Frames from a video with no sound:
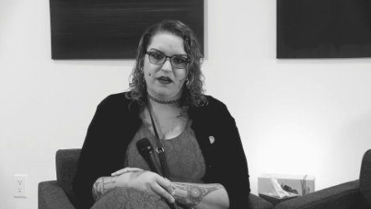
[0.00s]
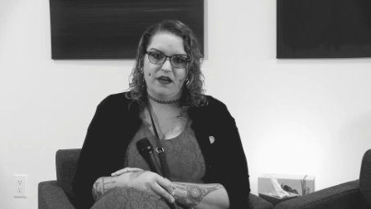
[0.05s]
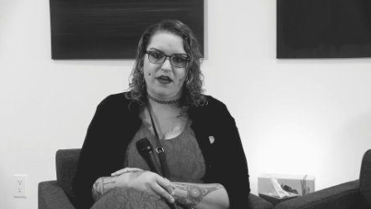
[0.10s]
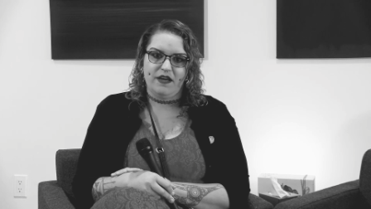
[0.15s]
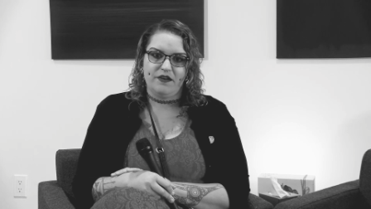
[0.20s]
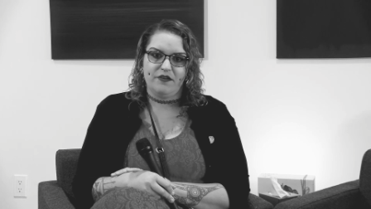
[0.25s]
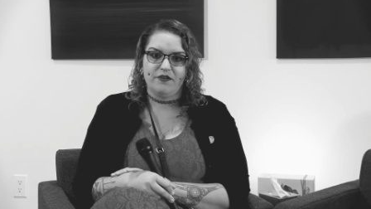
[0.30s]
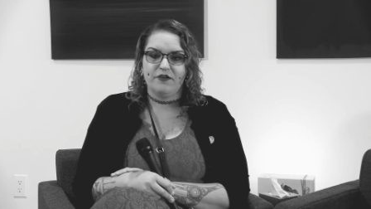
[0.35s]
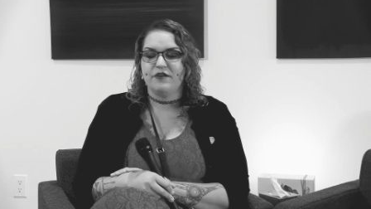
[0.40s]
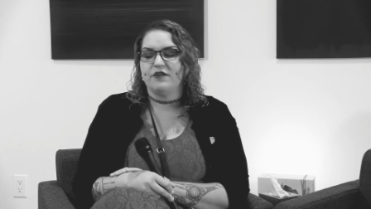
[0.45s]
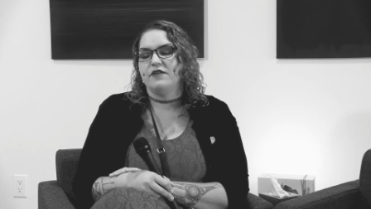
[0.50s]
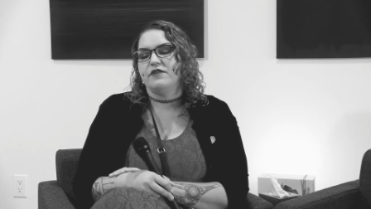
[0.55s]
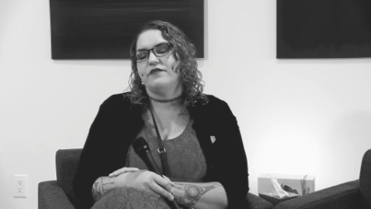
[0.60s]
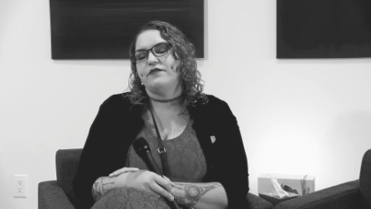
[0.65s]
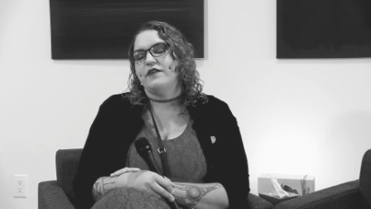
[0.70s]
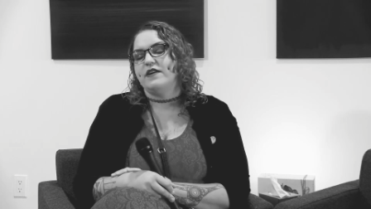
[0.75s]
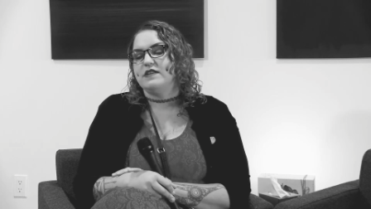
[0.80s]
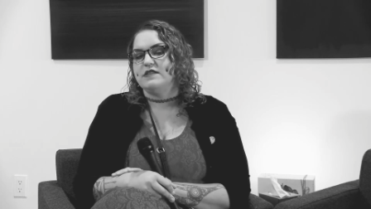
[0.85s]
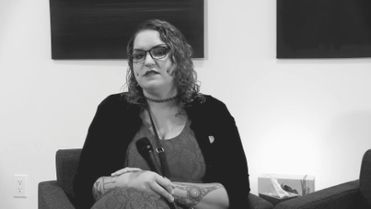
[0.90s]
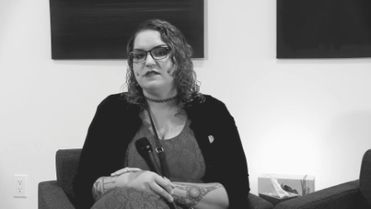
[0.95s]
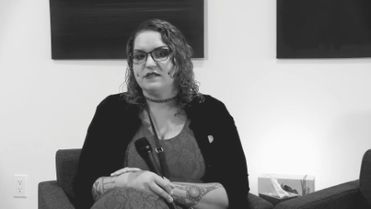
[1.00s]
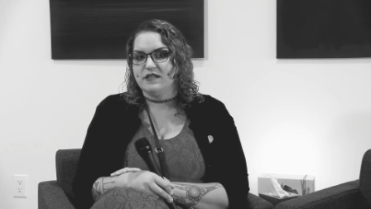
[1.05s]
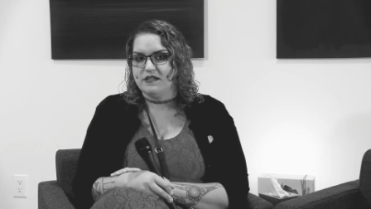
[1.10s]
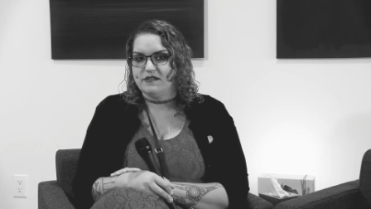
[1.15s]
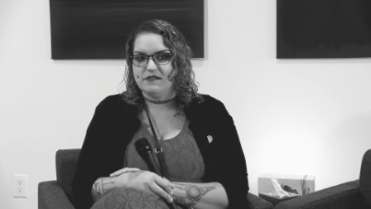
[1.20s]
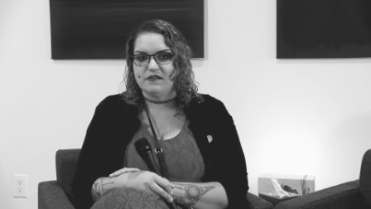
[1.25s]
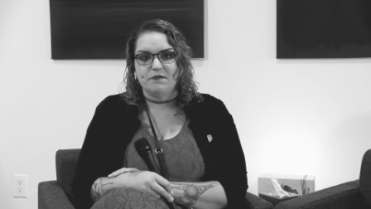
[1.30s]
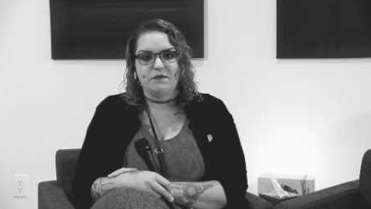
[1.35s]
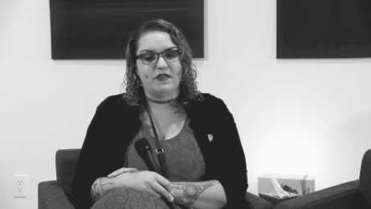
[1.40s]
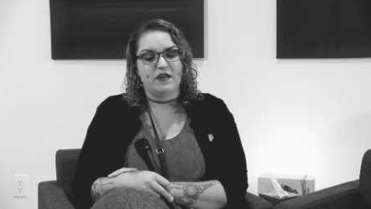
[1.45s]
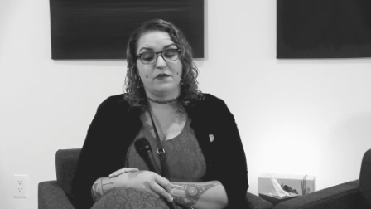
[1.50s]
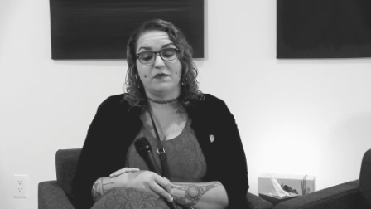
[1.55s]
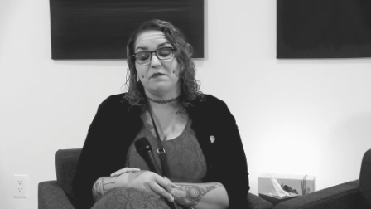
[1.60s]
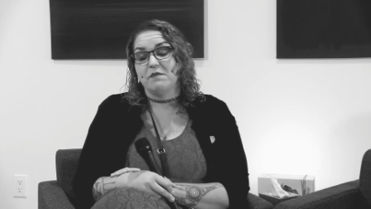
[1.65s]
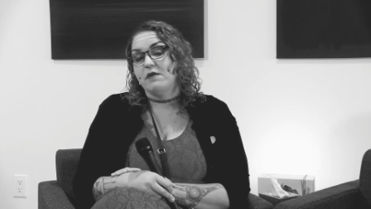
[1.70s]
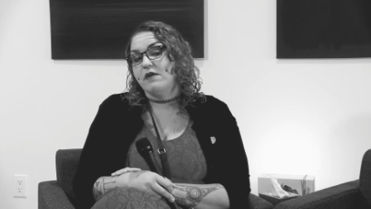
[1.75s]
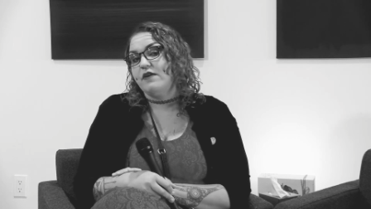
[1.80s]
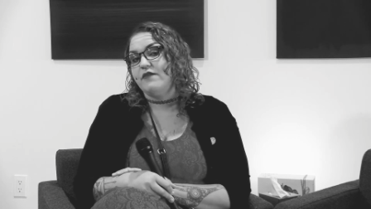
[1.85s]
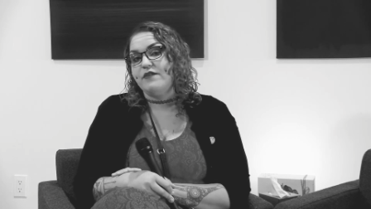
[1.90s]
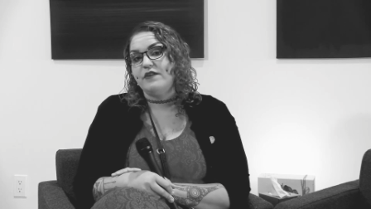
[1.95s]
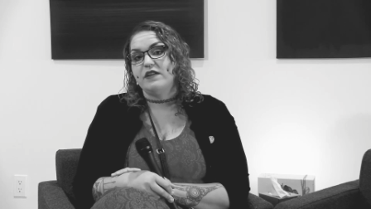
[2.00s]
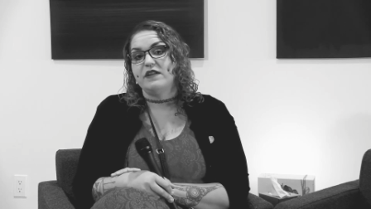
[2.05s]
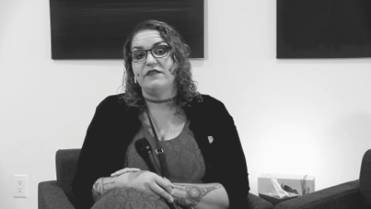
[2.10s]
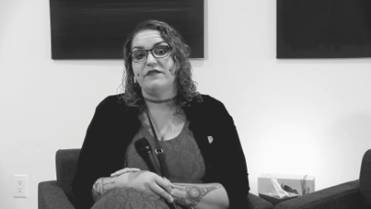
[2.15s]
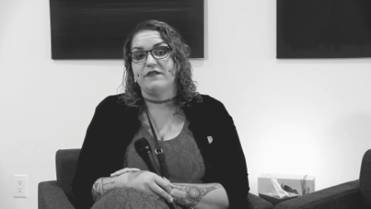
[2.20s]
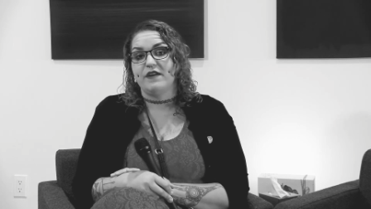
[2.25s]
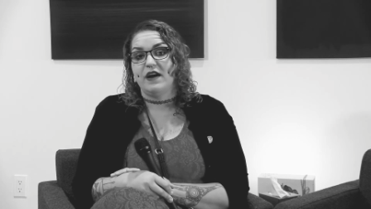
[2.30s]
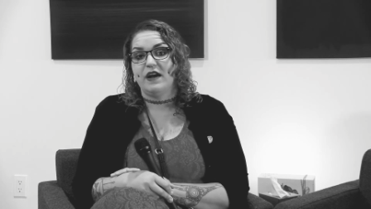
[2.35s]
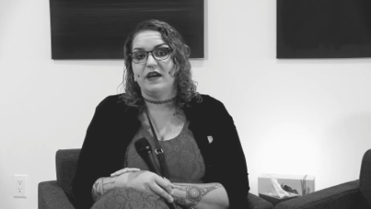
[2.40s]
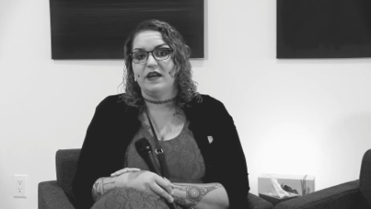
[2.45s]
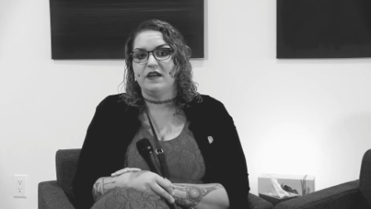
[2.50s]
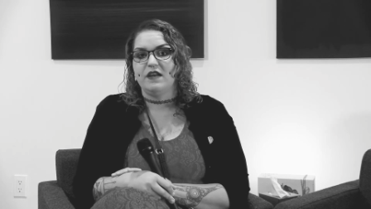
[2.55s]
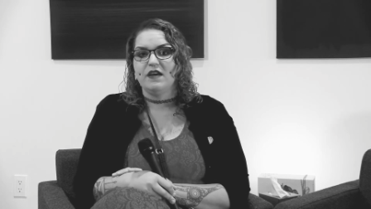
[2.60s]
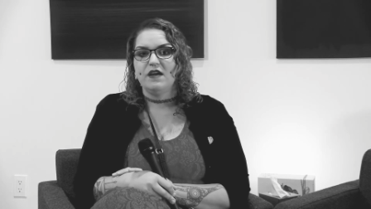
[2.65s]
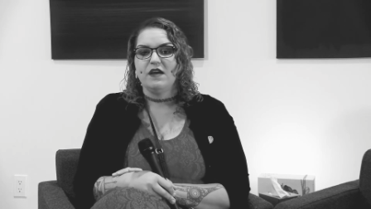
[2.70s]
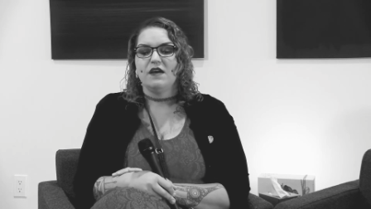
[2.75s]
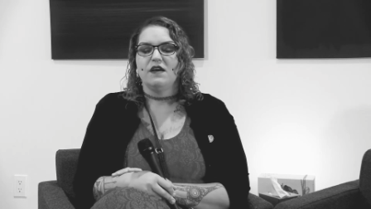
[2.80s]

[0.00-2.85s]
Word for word: And her and her friends did some, and they were perfectly fine.